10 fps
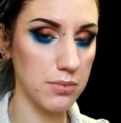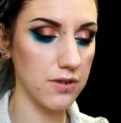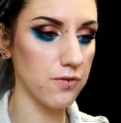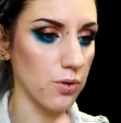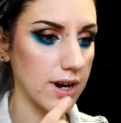
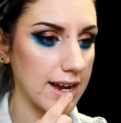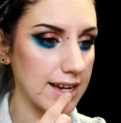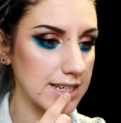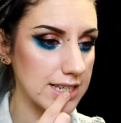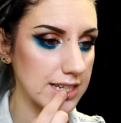
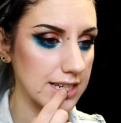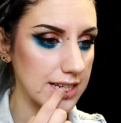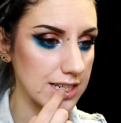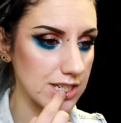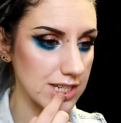beforehand
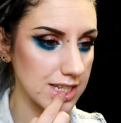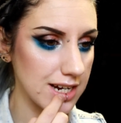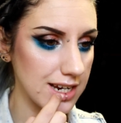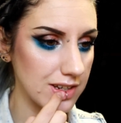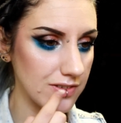and just
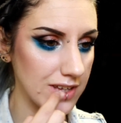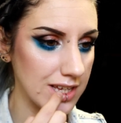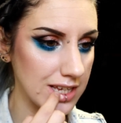kind of